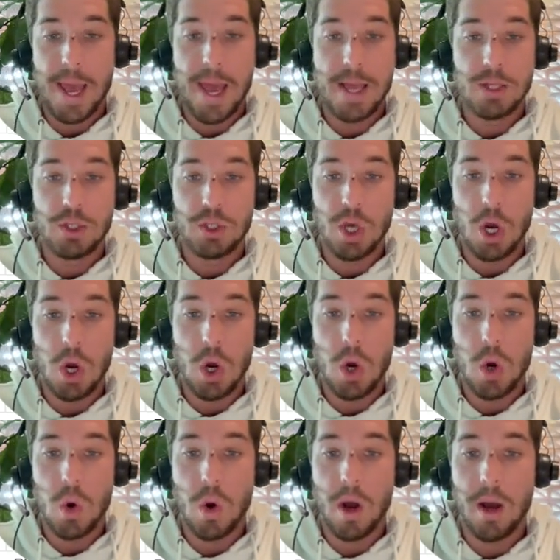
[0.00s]
And
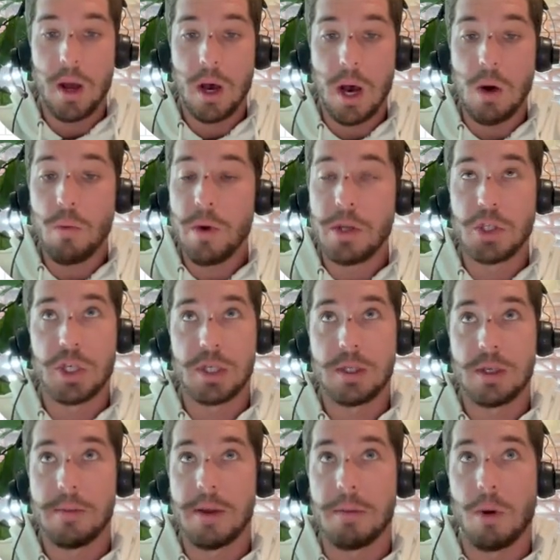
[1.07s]
so outreach
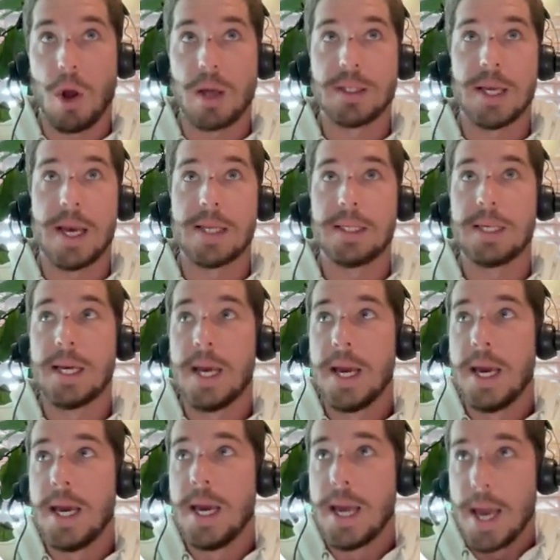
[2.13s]
system and process
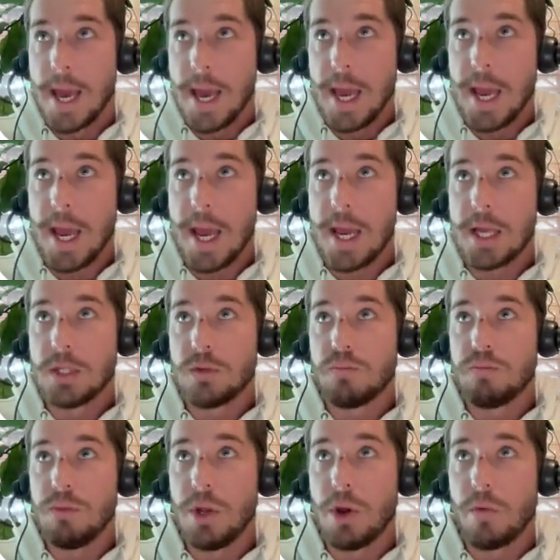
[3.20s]
is
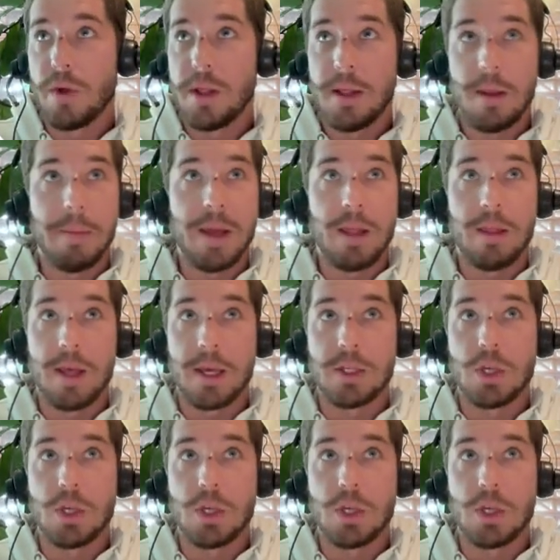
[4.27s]
really the big thing.